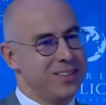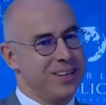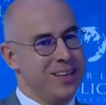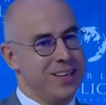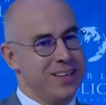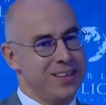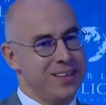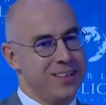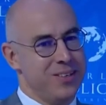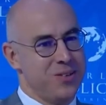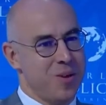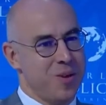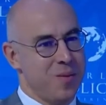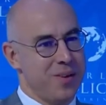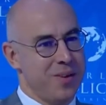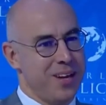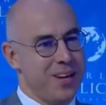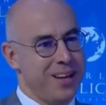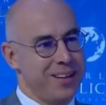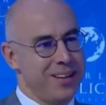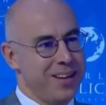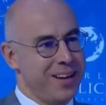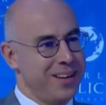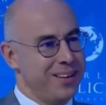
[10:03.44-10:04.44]
in Germany
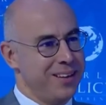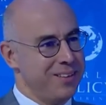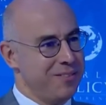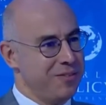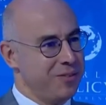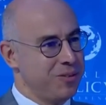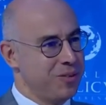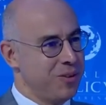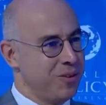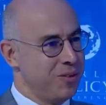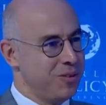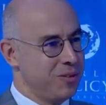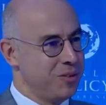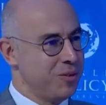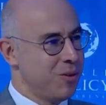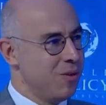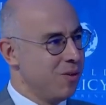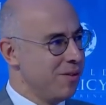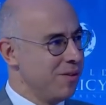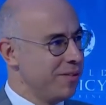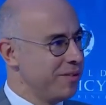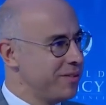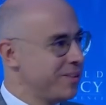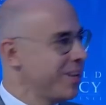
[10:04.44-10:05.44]
had negative
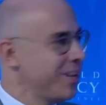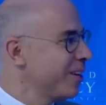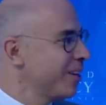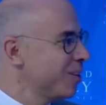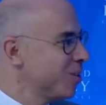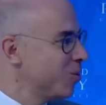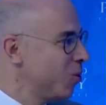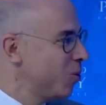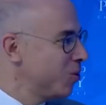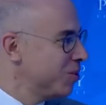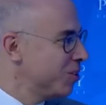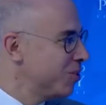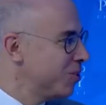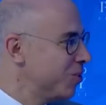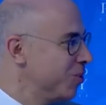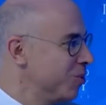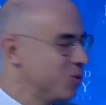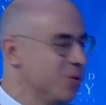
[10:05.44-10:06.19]
growth, the second quarter too.